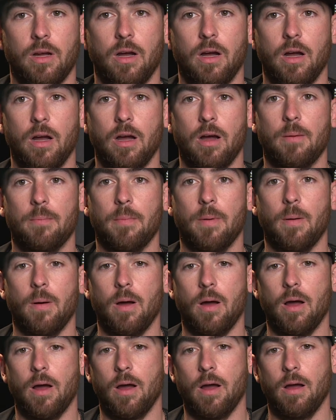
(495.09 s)
um
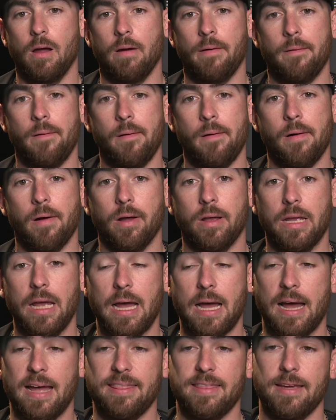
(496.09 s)
difficult at all?
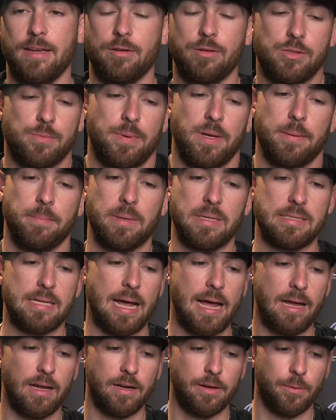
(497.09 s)
Yeah, I think it was big
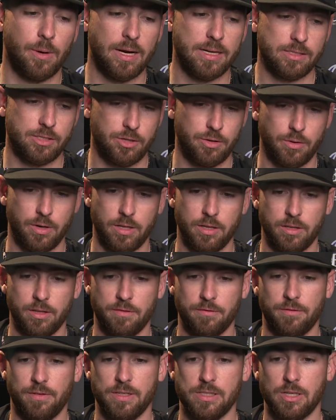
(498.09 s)
mentality wise too, other
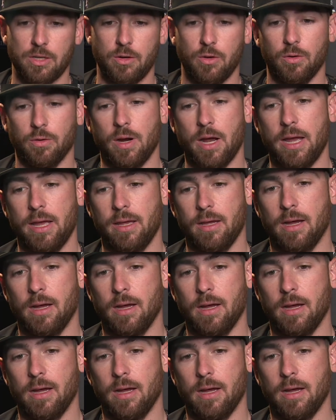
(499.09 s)
than physical, right?